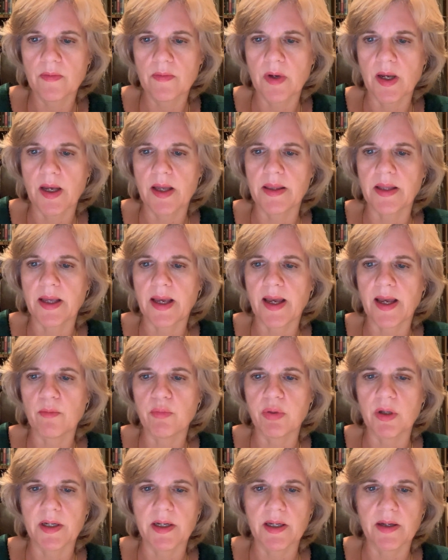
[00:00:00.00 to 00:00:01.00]
and they had
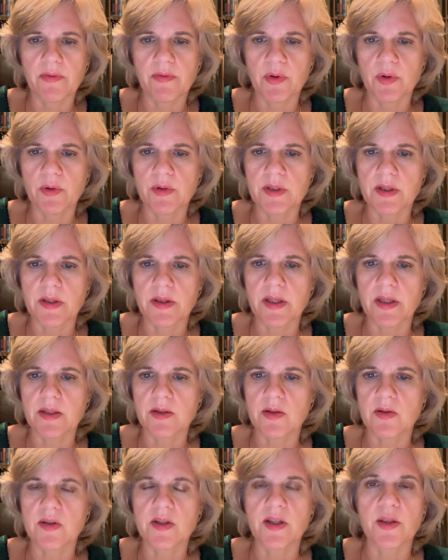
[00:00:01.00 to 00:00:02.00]
plenty of thorns and thistles,